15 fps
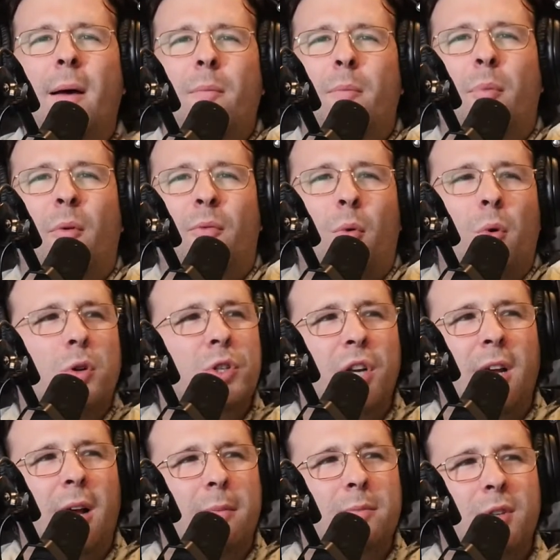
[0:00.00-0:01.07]
before she
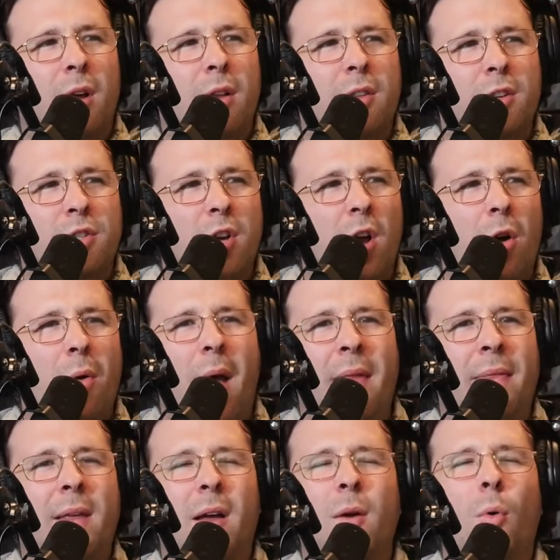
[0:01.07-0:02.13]
comes on the show?
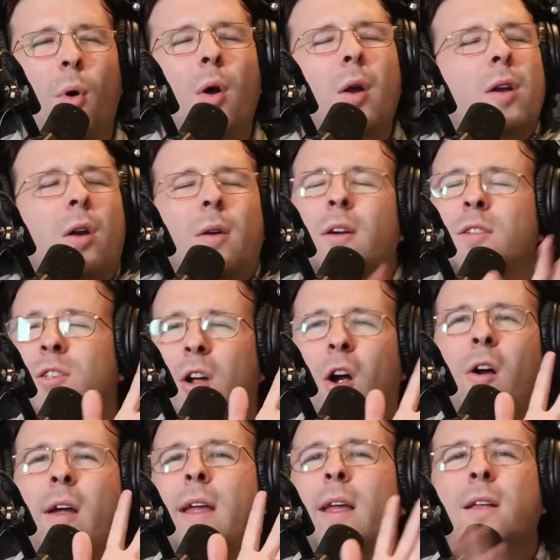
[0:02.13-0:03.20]
And
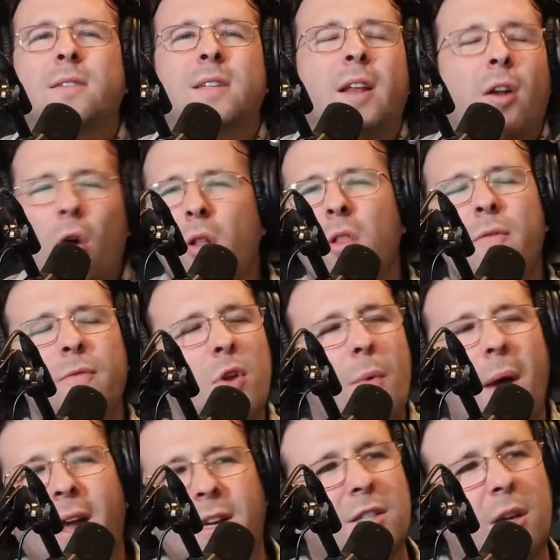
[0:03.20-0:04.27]
sorry, did all of you
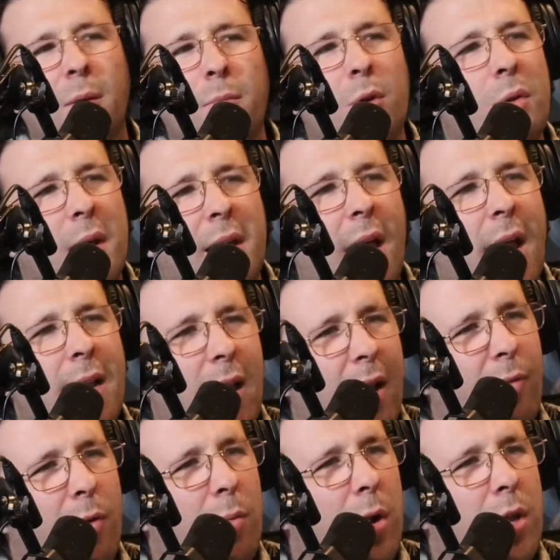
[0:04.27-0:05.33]
excommunicate
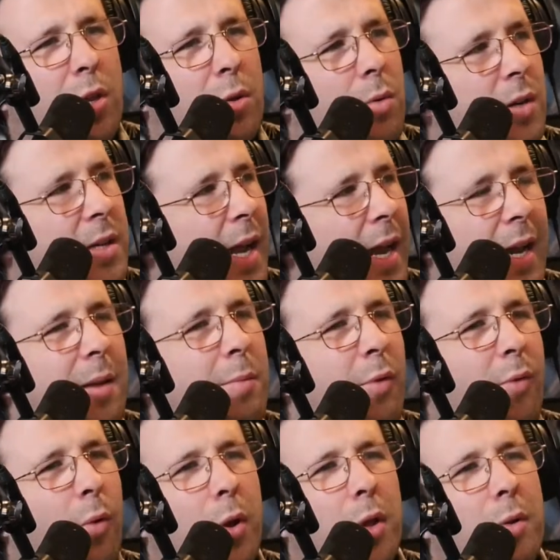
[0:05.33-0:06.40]
everyone you were dating
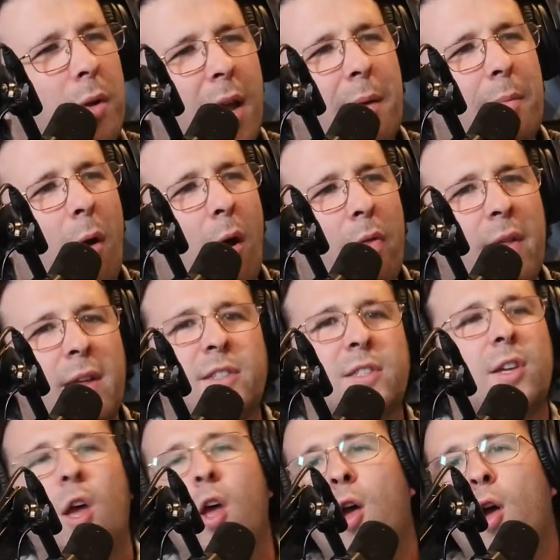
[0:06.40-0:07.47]
before you came on
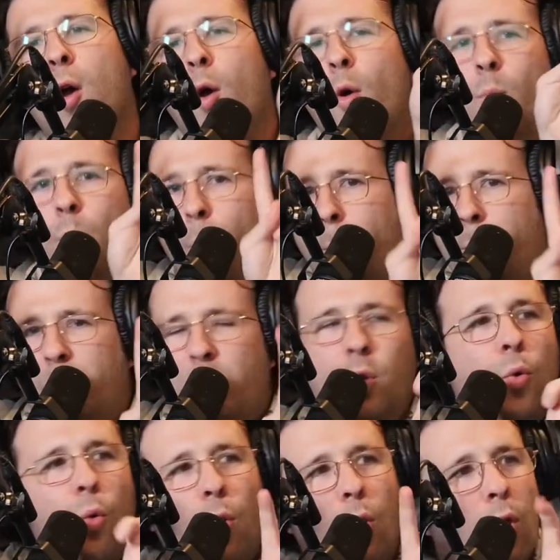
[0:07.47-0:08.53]
this
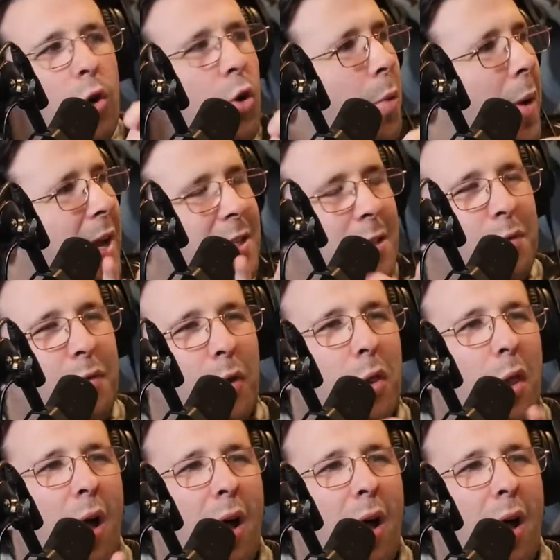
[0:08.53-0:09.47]
pure quest for love?